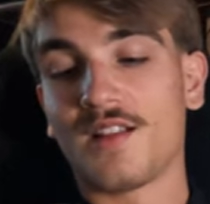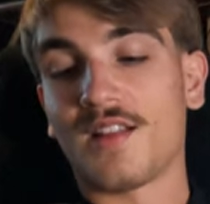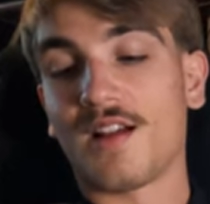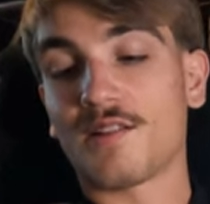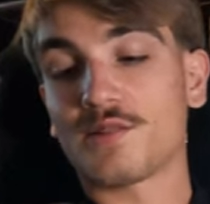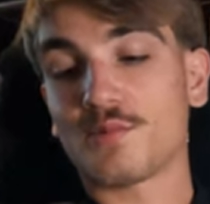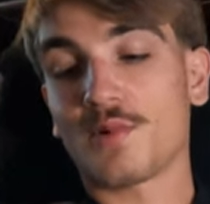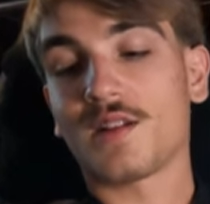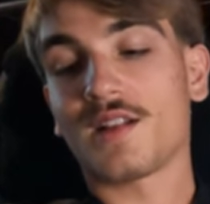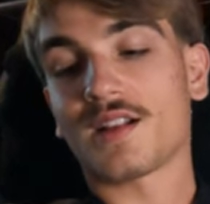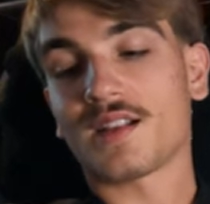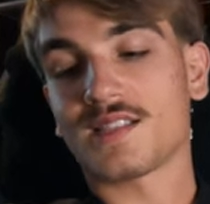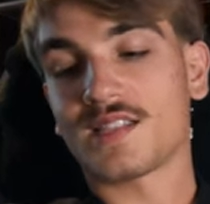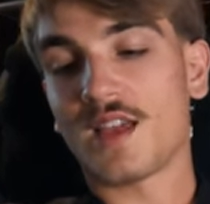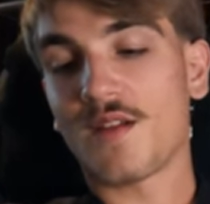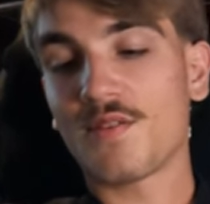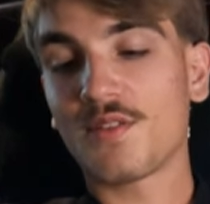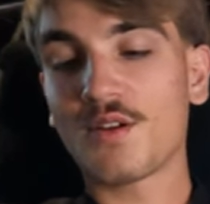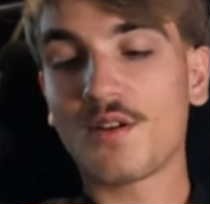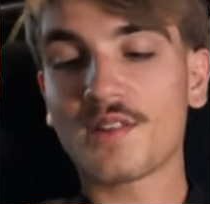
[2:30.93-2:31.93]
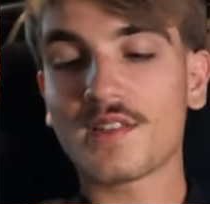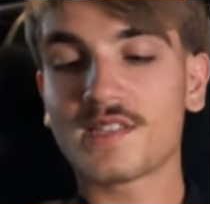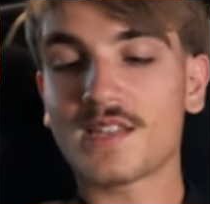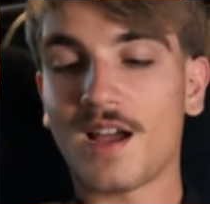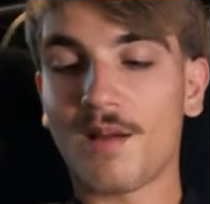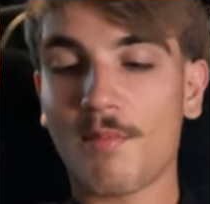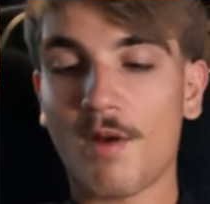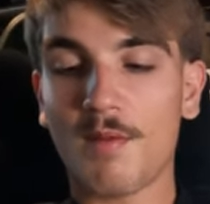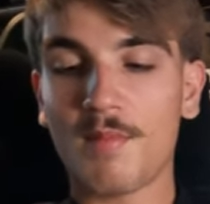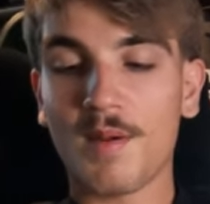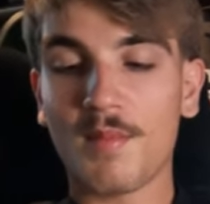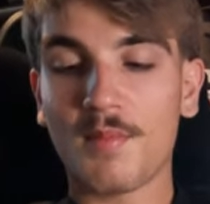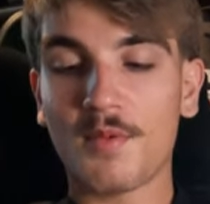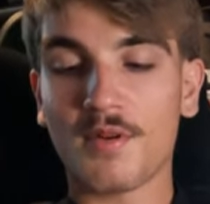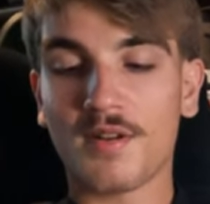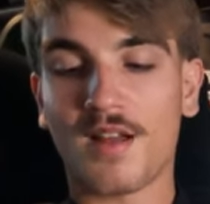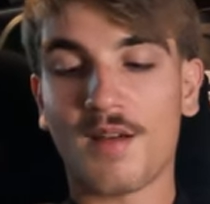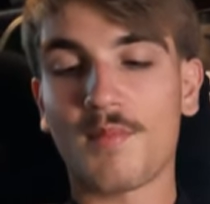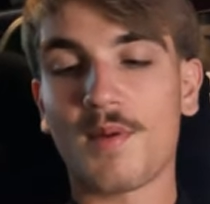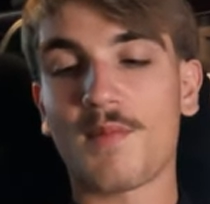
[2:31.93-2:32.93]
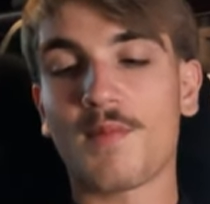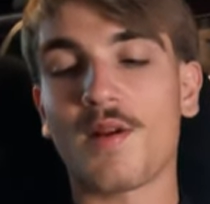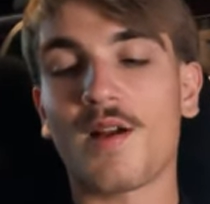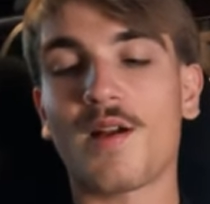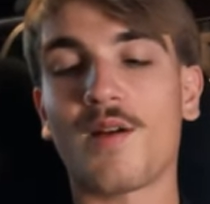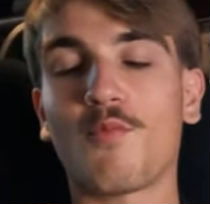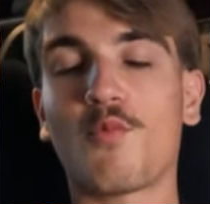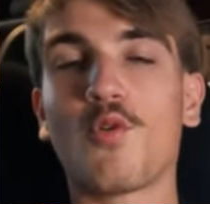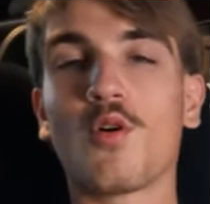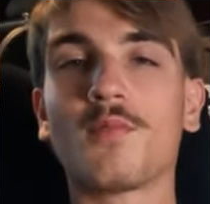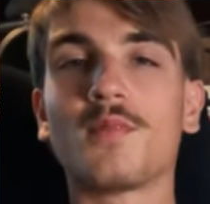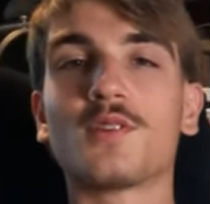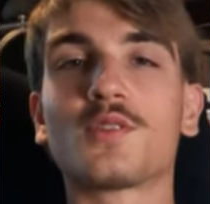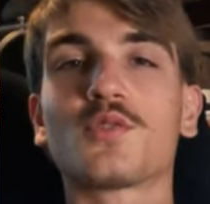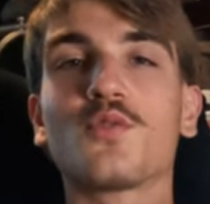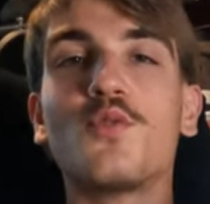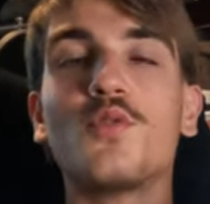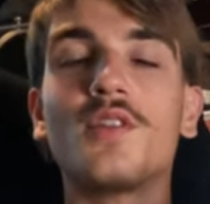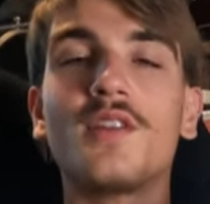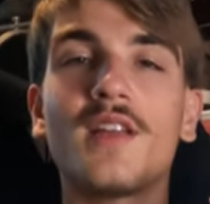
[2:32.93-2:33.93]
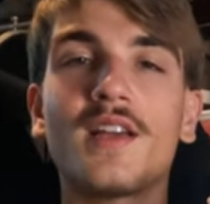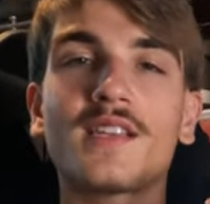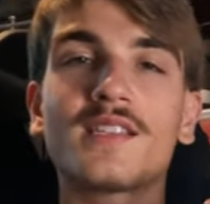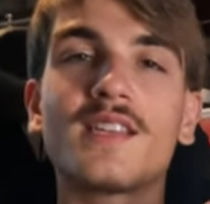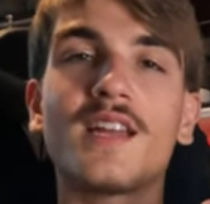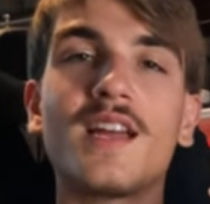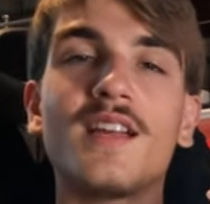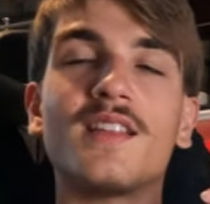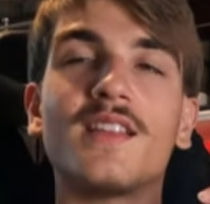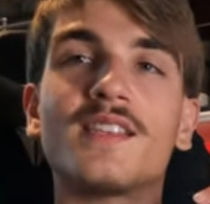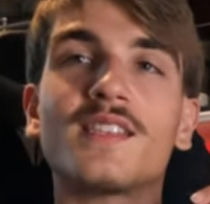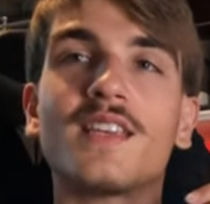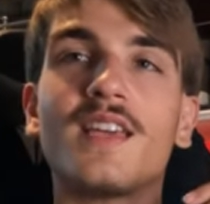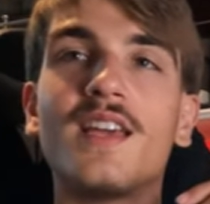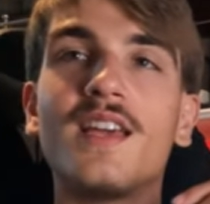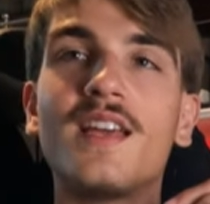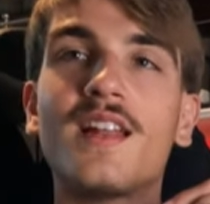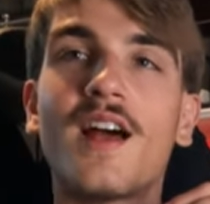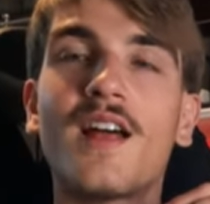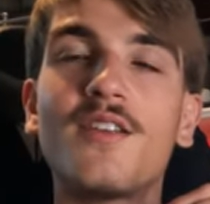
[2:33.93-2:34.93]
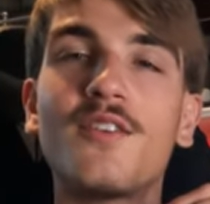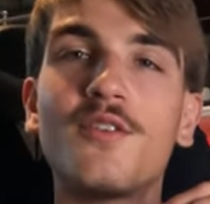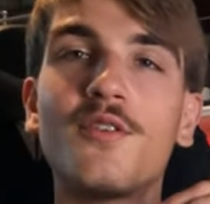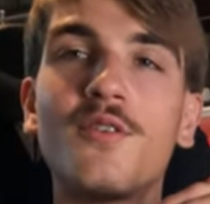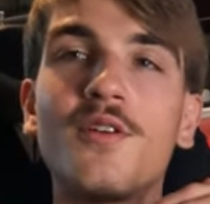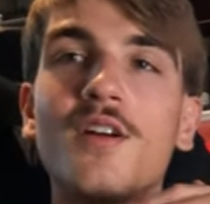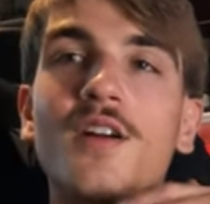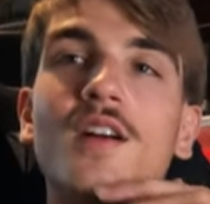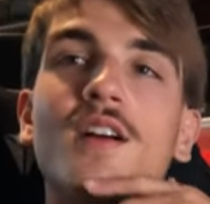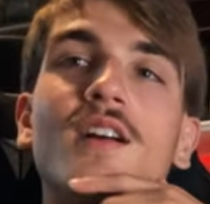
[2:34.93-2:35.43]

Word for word: i was wearing like a seven though at the time i remember and i remember i wore them to school the next day and this kid i knew